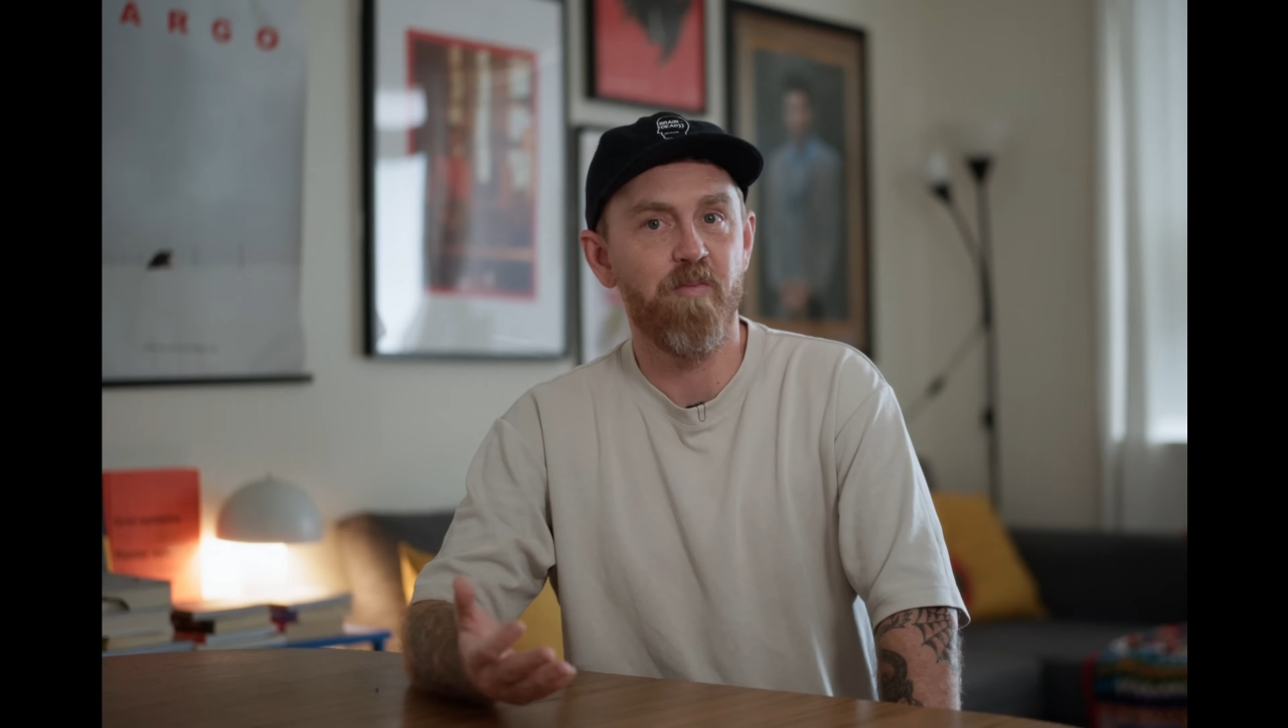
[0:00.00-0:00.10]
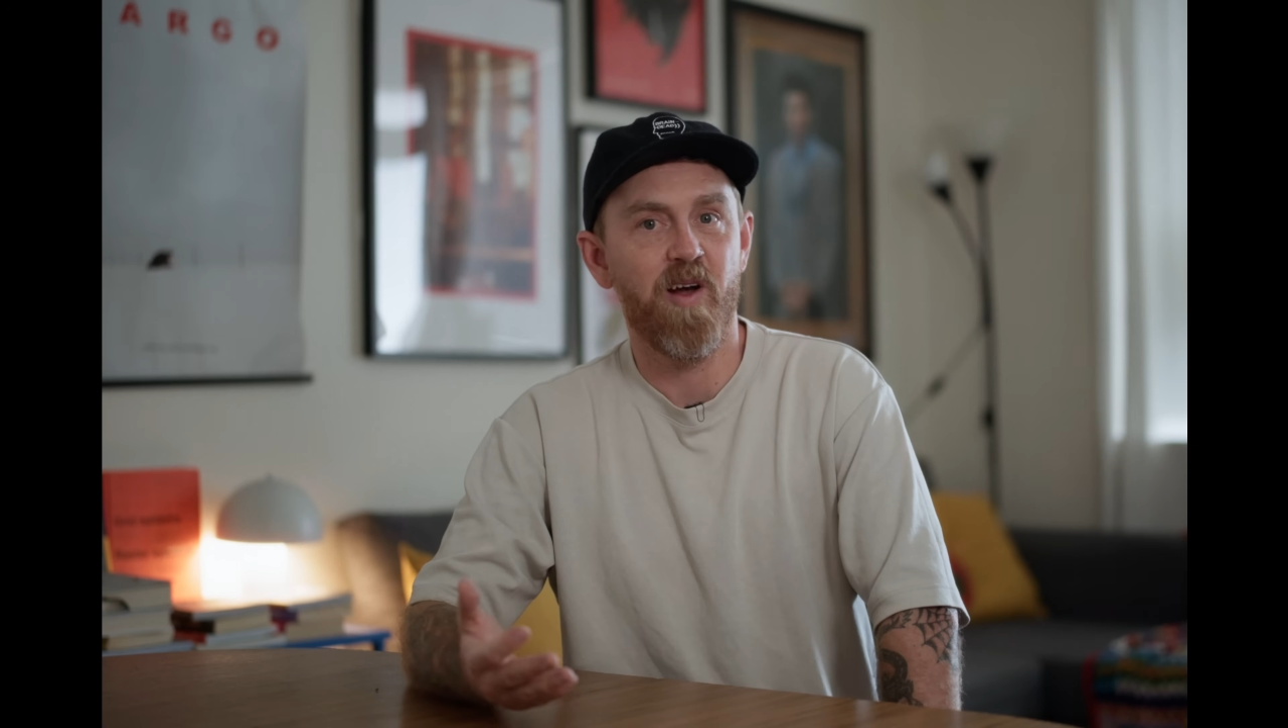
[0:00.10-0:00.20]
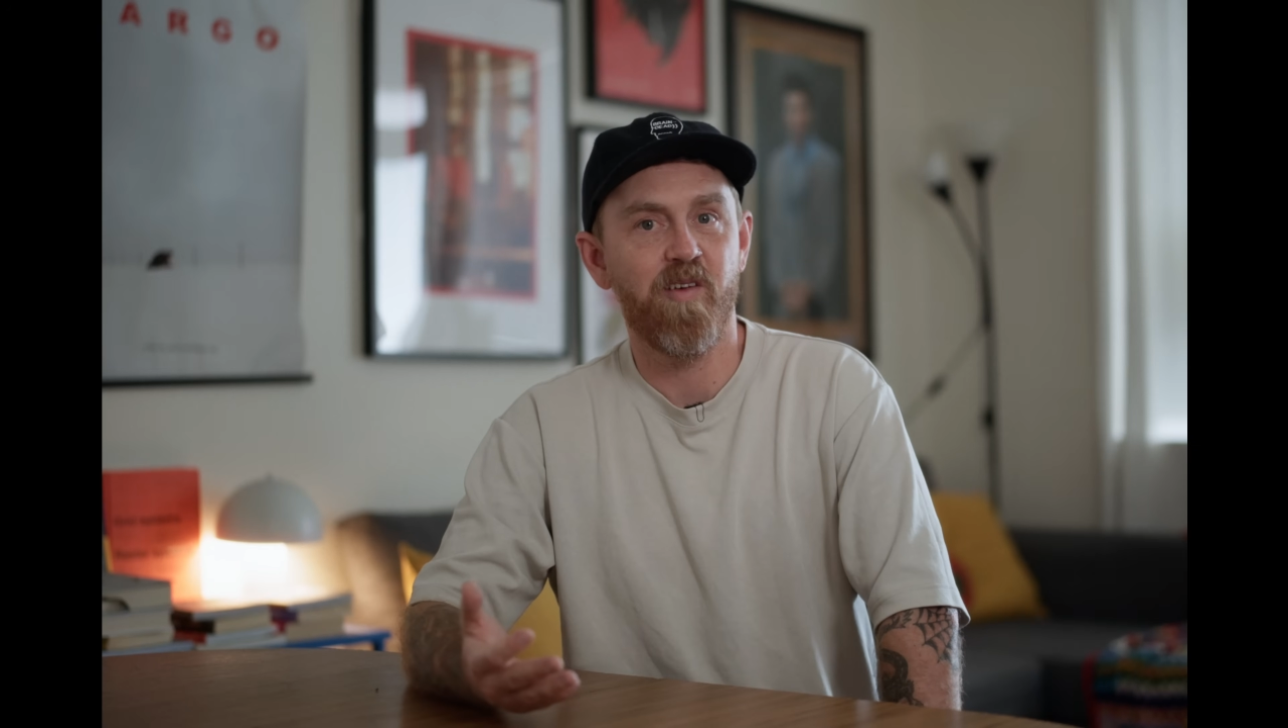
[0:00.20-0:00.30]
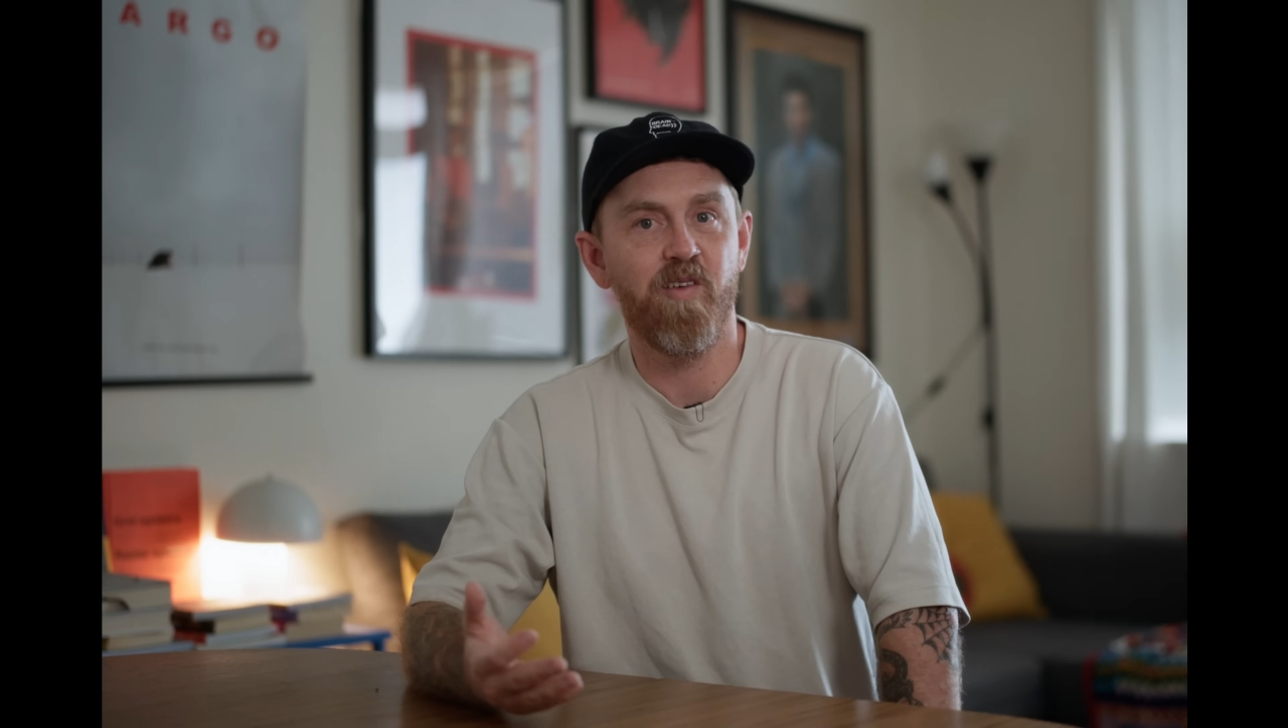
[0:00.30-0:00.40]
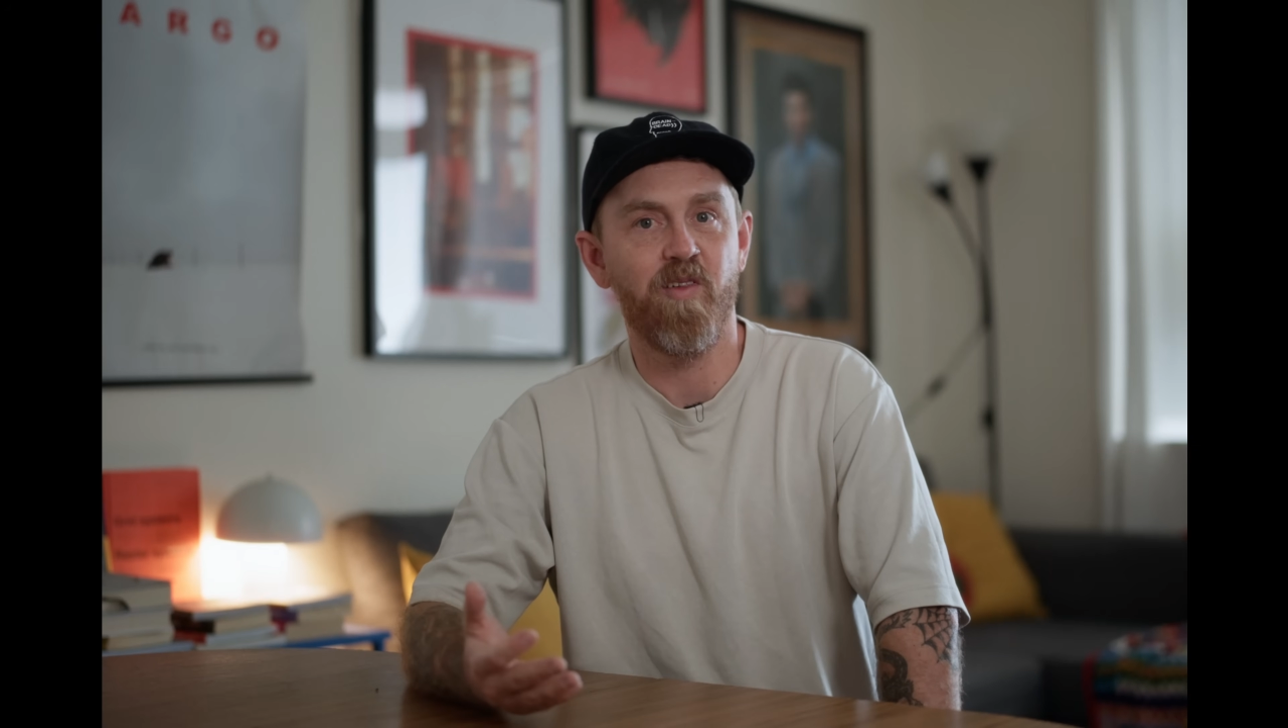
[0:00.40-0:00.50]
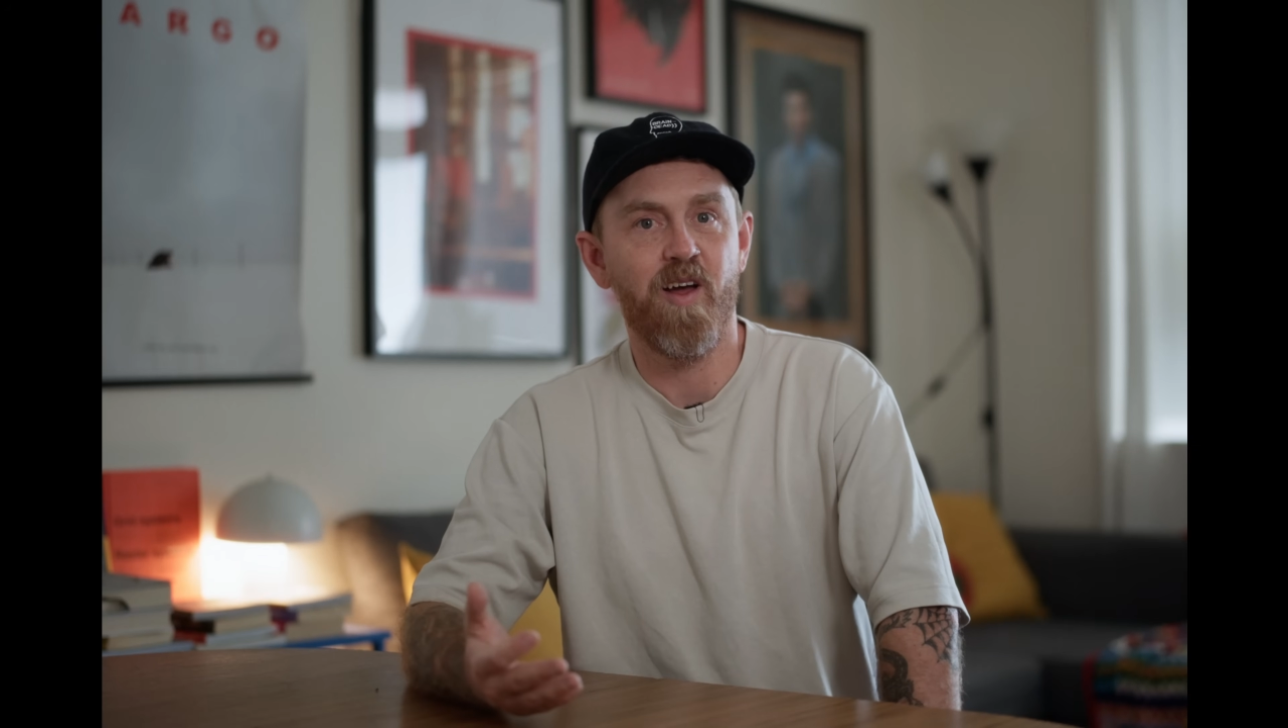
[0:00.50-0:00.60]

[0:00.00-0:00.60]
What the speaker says: battery